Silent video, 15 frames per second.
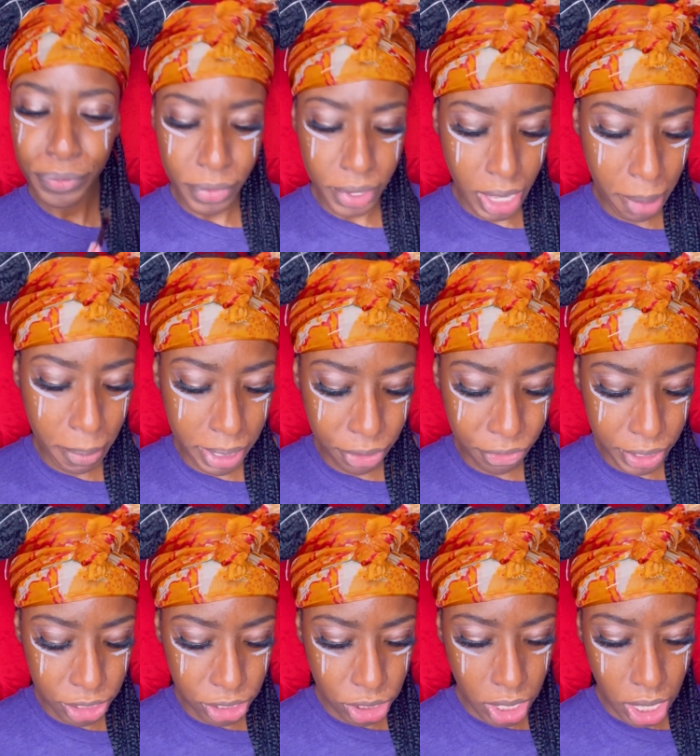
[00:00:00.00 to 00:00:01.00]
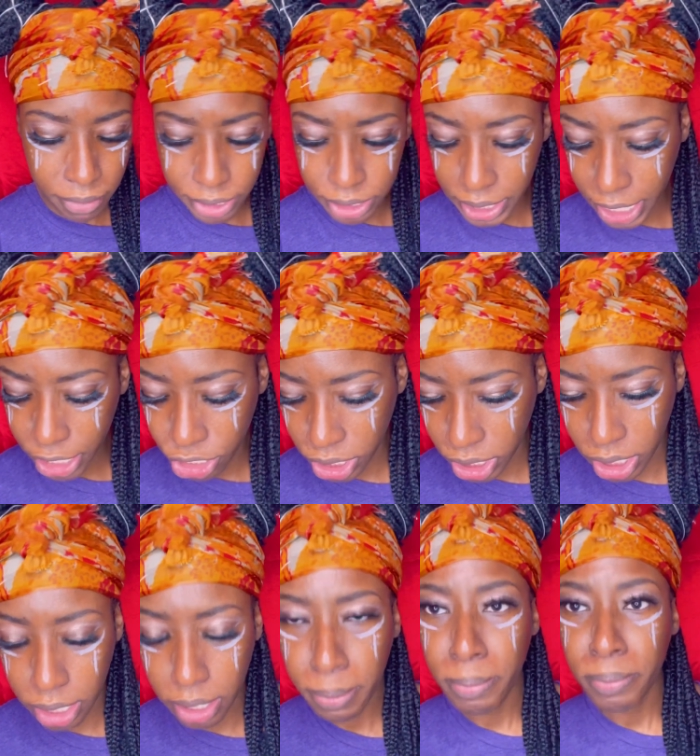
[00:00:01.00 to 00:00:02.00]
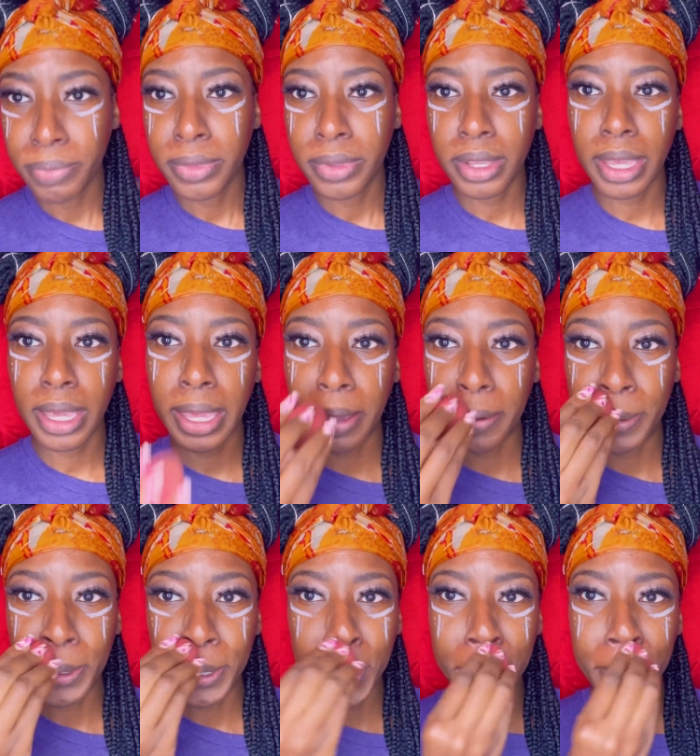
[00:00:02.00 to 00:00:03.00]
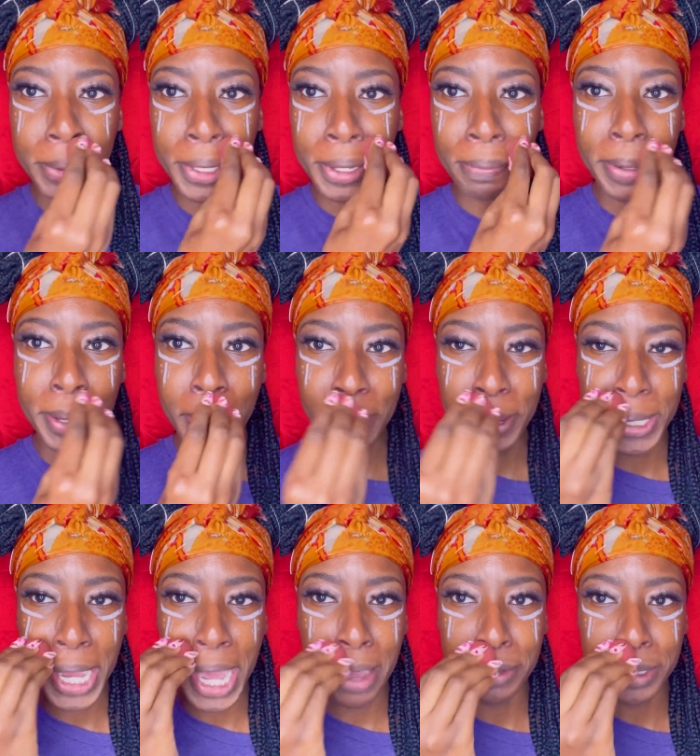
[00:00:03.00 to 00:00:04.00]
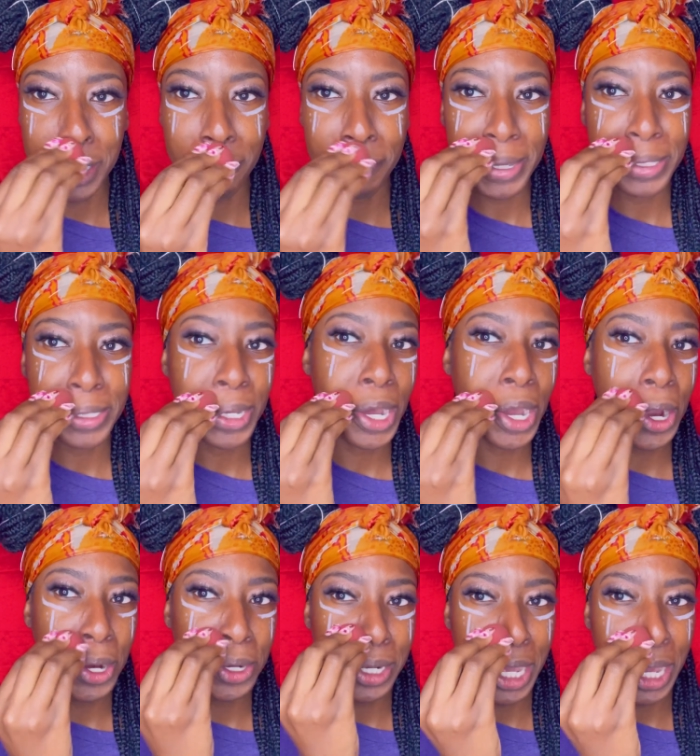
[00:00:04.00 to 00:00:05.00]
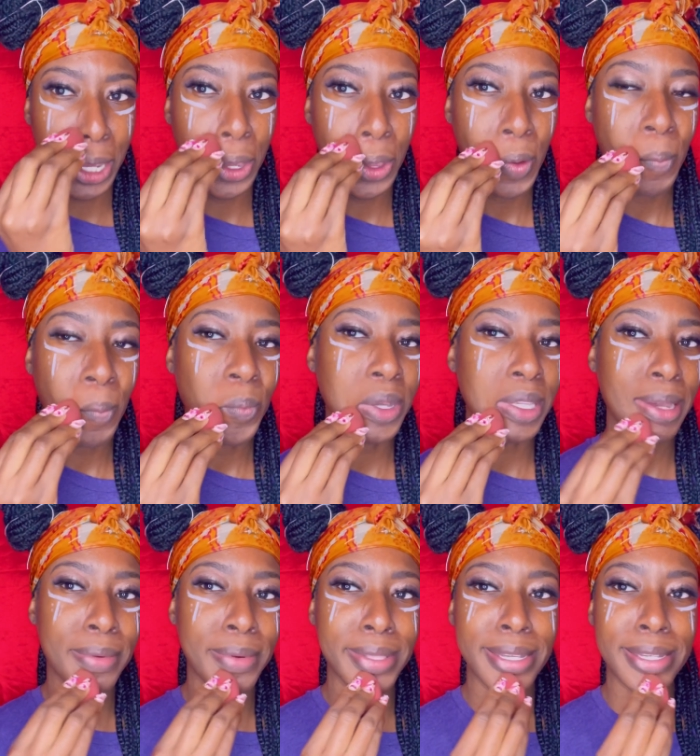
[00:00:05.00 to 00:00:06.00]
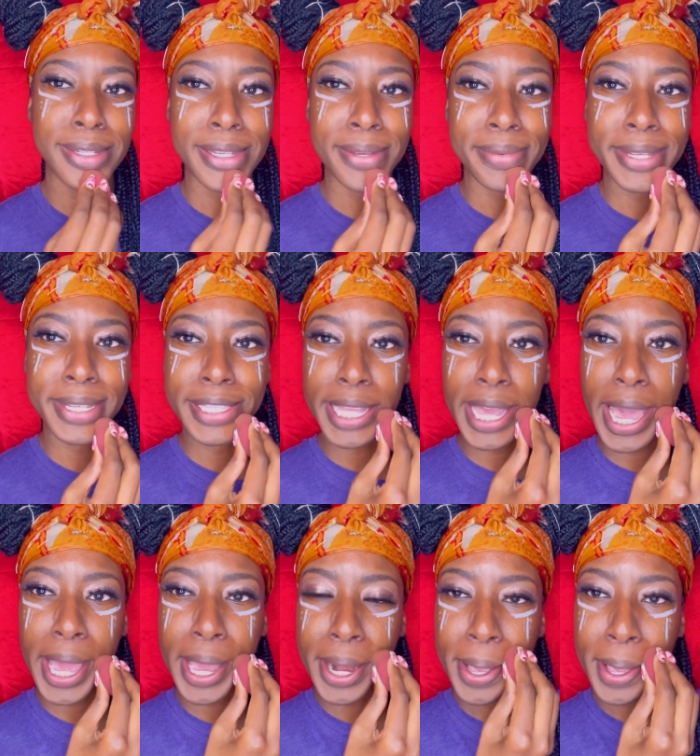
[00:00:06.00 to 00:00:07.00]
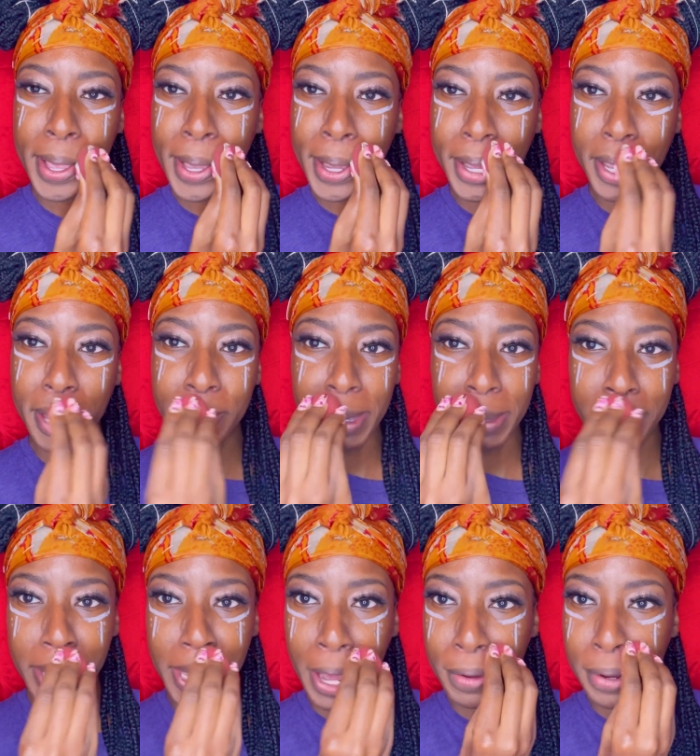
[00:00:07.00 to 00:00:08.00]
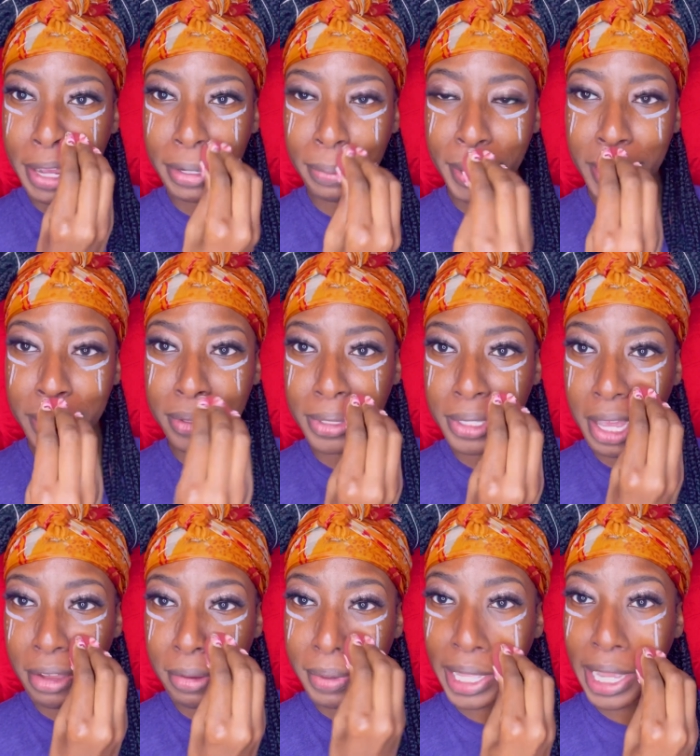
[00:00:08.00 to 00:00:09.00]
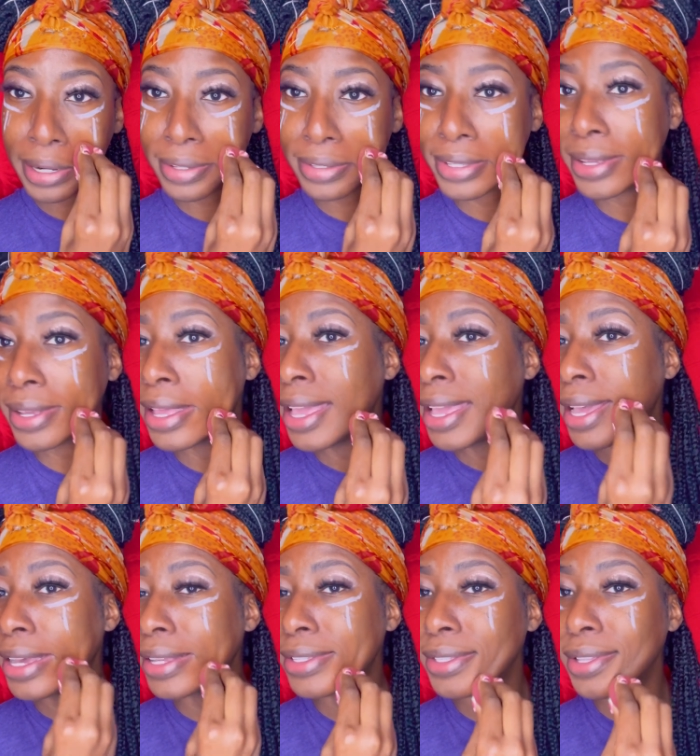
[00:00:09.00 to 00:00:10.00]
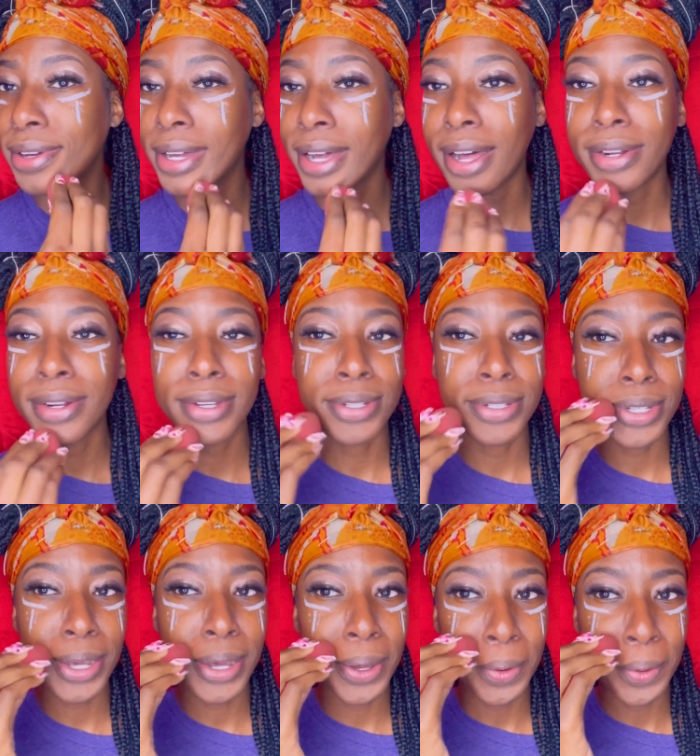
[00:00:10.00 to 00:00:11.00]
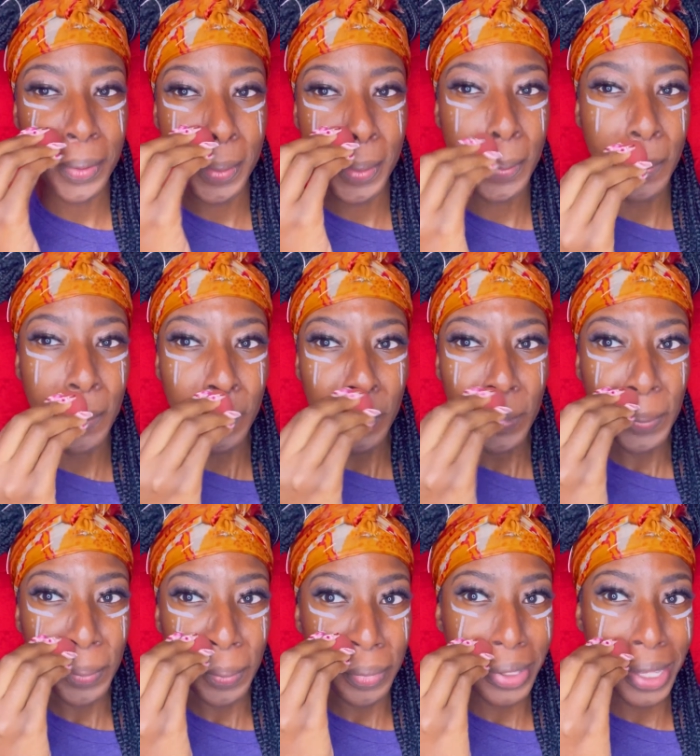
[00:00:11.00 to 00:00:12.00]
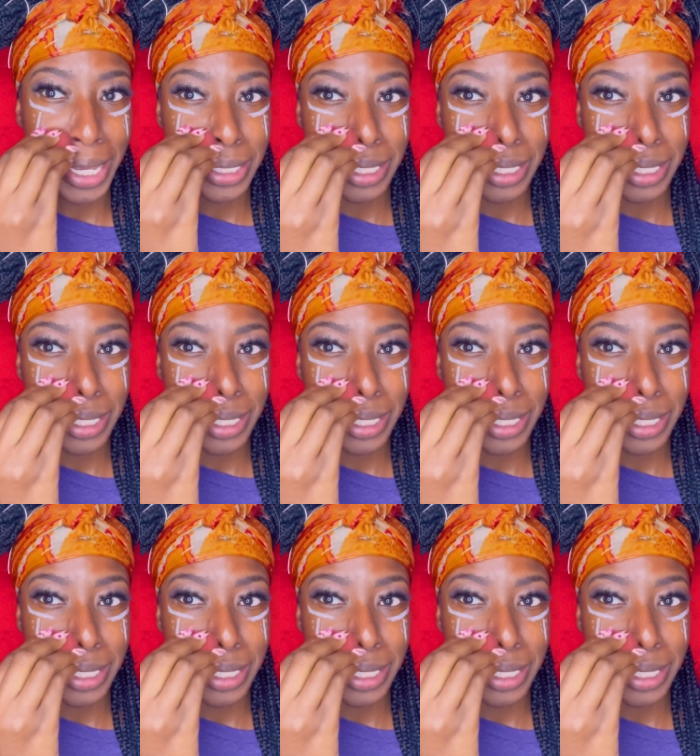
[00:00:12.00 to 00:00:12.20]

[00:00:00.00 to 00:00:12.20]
How am I going to finish this conversation if you keep dipping every time stuff gets hard? Like, what type of relationship is that? Couldn't be me. I wouldn't have the patience. Cause I would be like, that's a no call, no show. That's